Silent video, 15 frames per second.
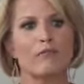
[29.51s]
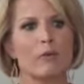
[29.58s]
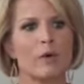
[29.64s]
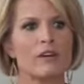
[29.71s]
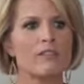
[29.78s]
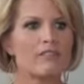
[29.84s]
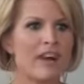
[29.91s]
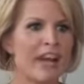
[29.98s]

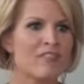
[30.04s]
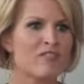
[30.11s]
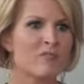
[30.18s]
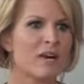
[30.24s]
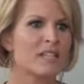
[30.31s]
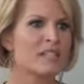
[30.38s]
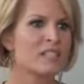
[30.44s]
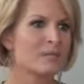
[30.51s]
4 and 5
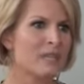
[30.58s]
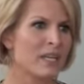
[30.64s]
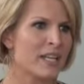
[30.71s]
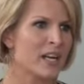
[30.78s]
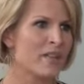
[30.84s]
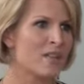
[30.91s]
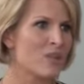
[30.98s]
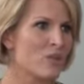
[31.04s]
months, depending
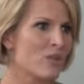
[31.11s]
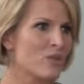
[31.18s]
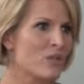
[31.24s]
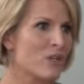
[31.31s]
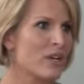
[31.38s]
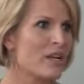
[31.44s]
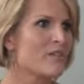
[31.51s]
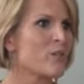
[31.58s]
on the user.